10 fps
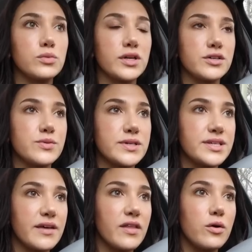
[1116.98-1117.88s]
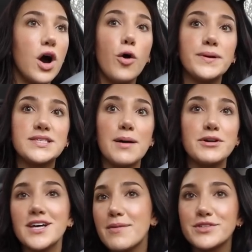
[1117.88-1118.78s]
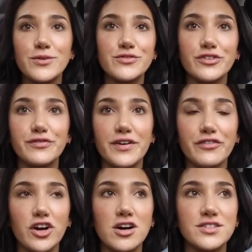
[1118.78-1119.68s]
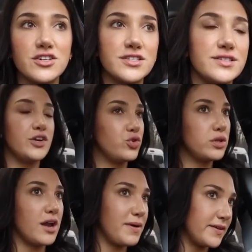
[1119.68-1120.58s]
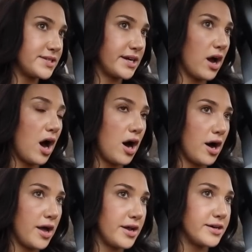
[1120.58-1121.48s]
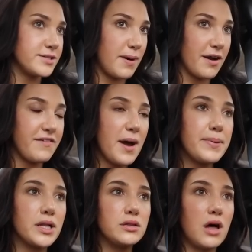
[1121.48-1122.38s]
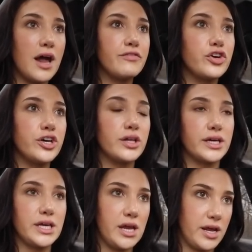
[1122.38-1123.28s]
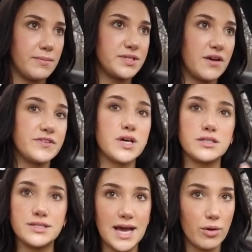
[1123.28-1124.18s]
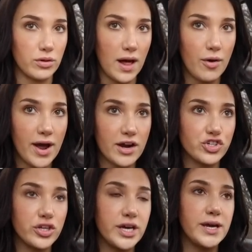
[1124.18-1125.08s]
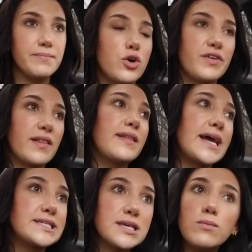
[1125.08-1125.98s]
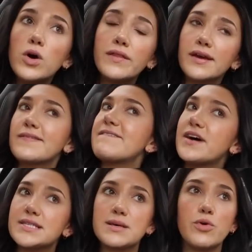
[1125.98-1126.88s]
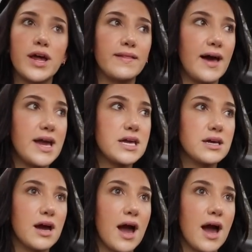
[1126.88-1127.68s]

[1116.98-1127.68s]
What else was I saying though? Oh, but summertime is always really fun for concerts. I do a lot of my listening on Spotify, but a lot of good like EDM stuff is on SoundCloud actually. So if I like someone, like if I find someone I like,